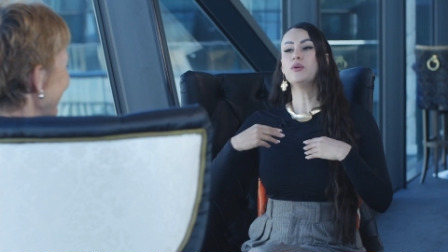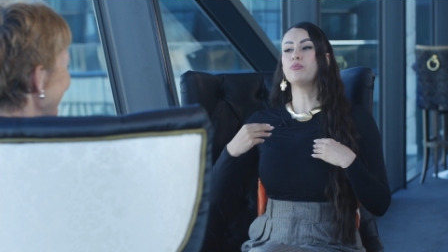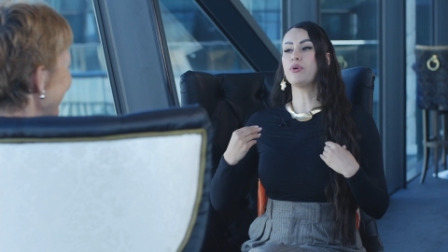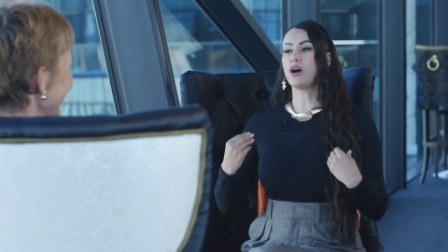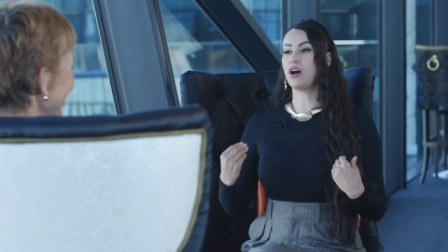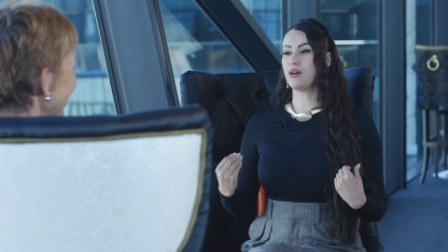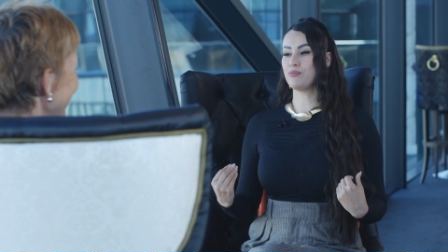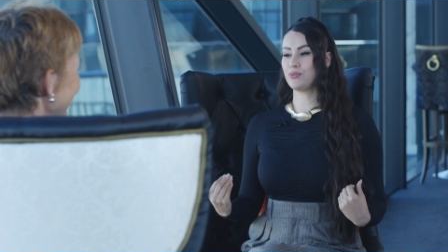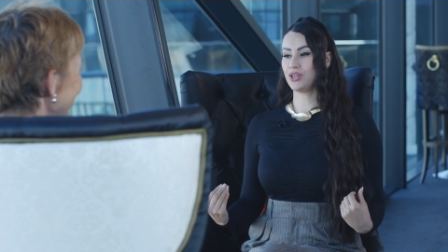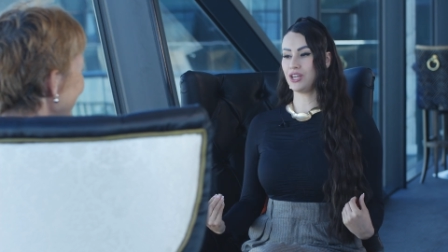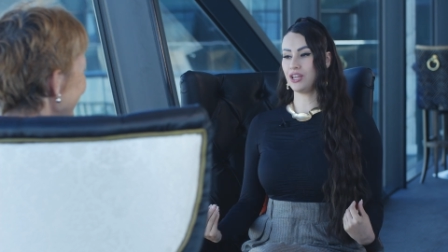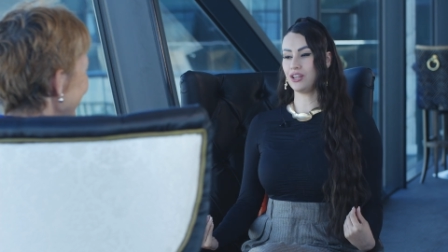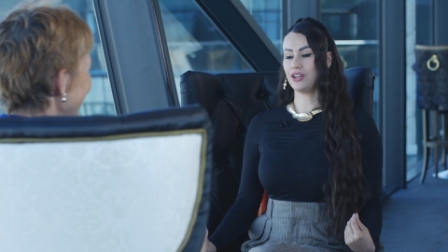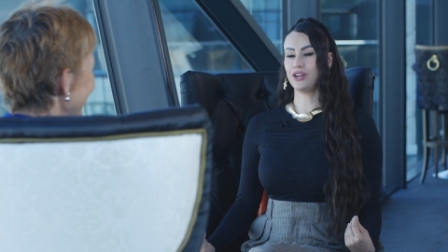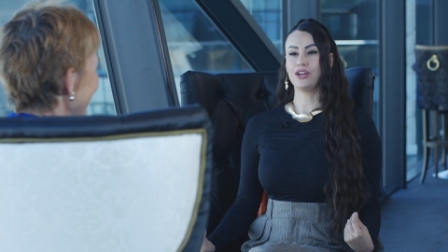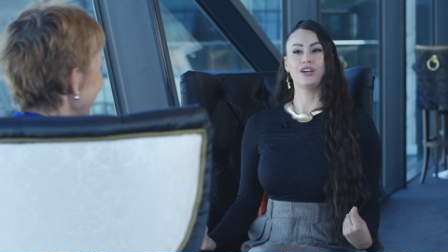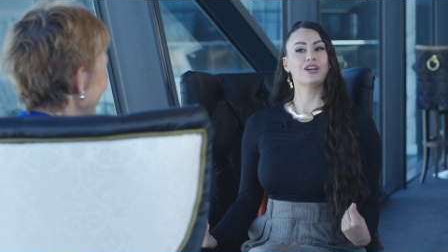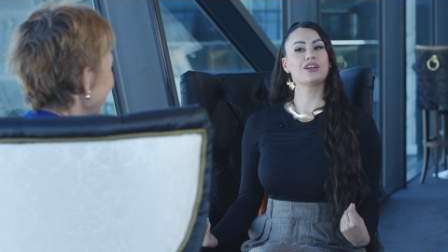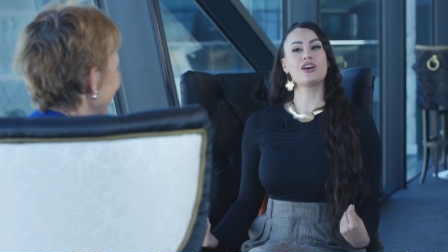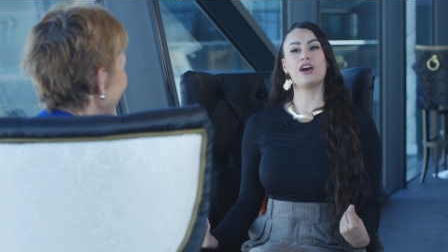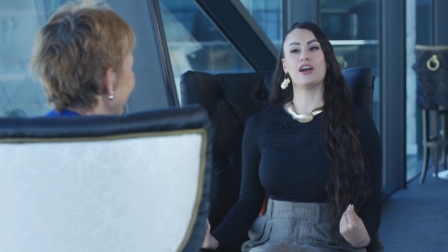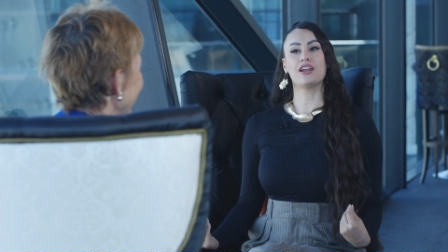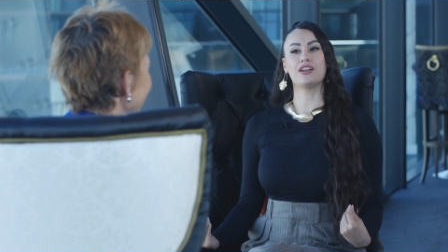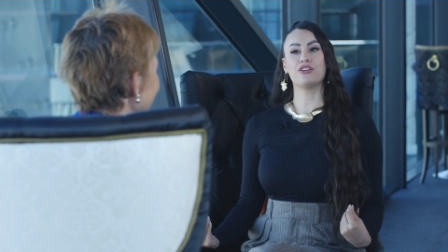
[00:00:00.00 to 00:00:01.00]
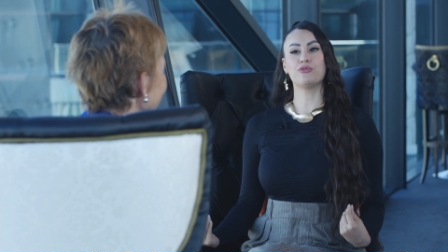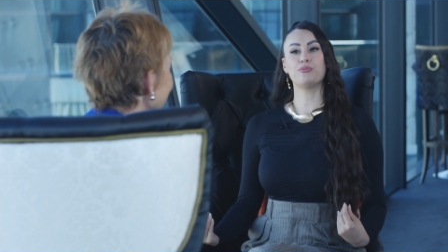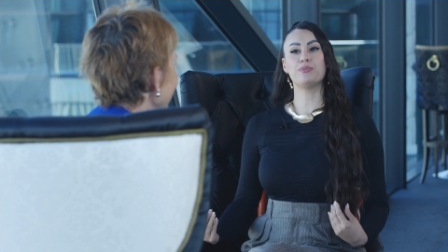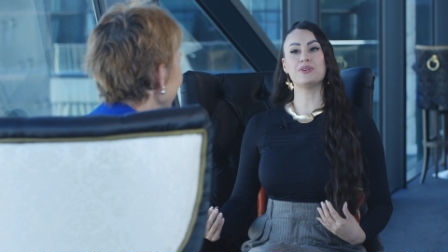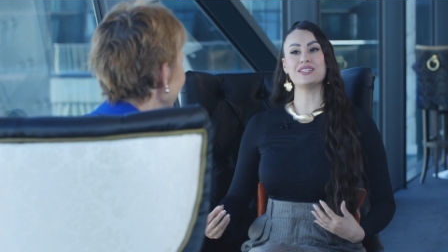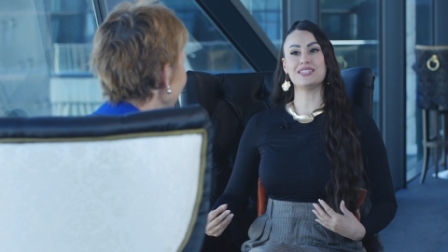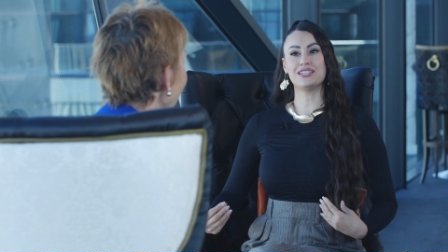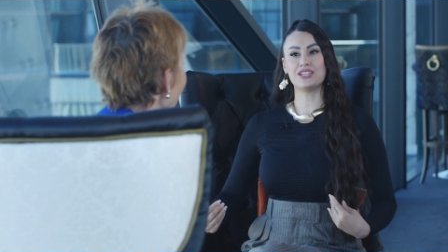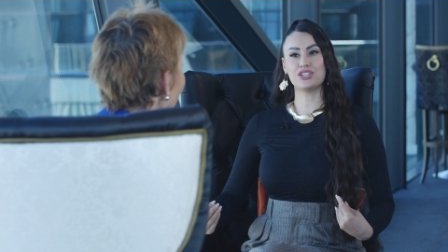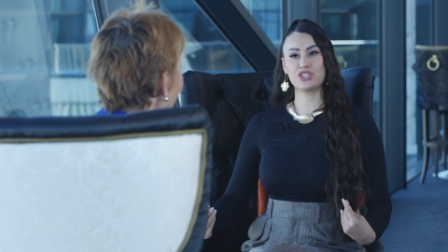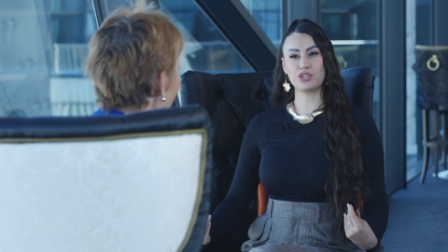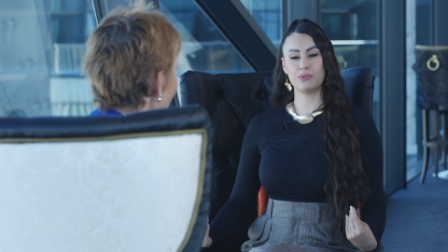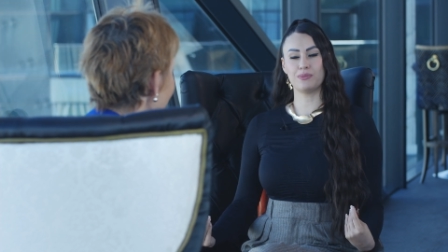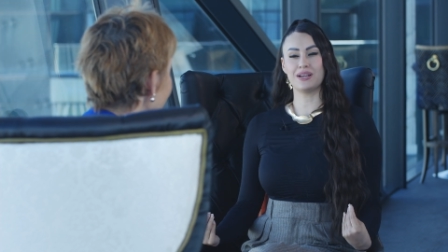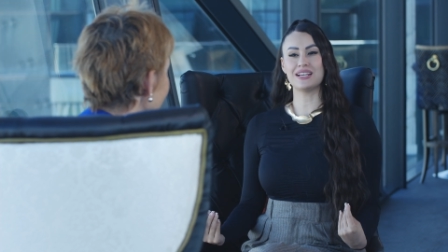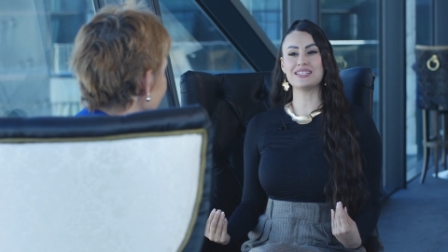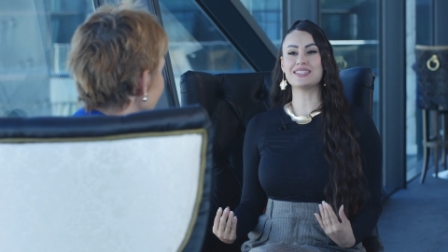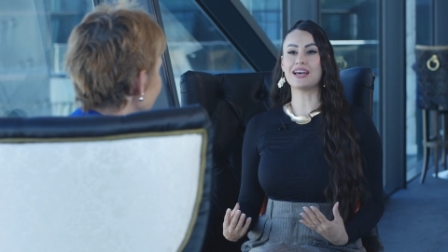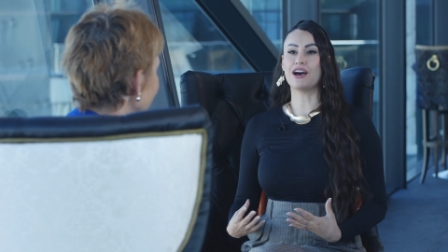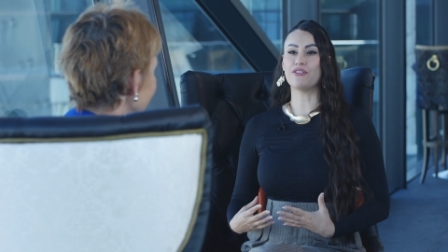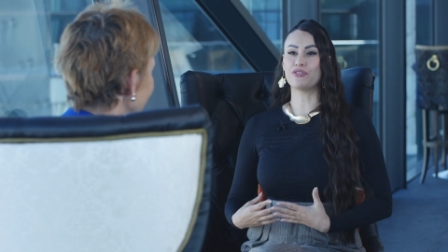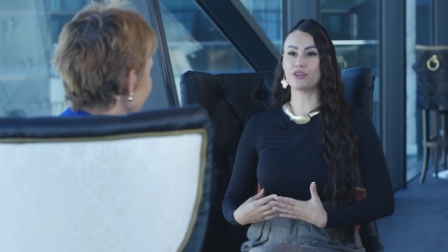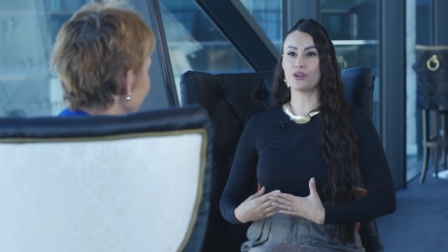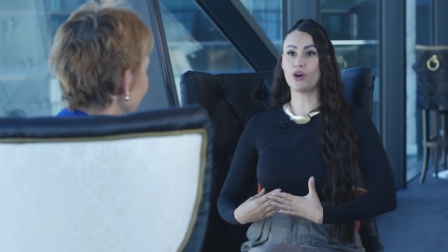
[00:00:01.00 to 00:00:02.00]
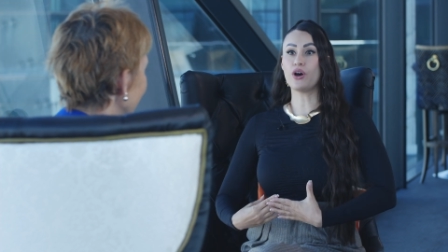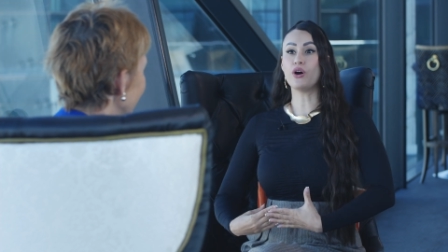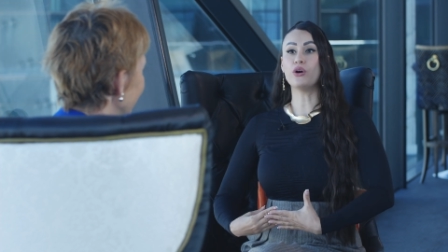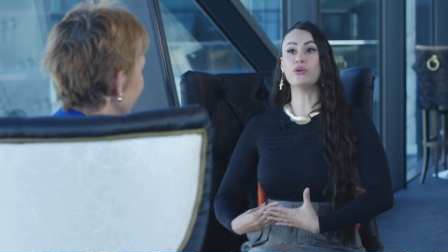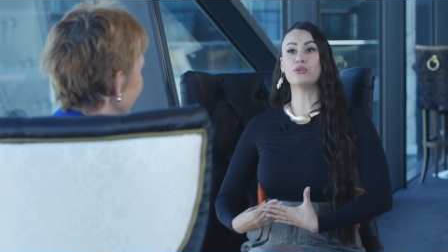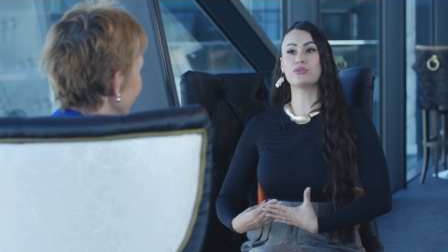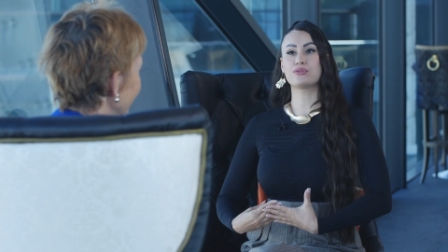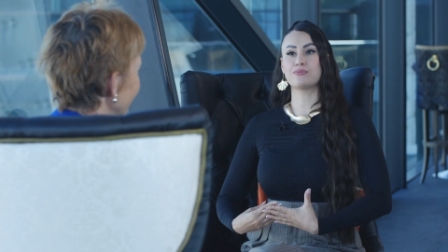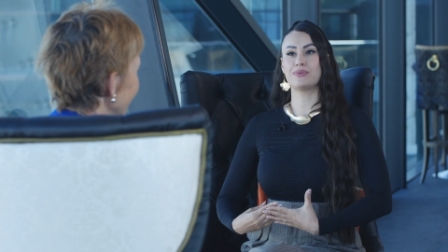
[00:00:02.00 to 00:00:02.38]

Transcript: but I'm gonna kind of position yes. myself and hold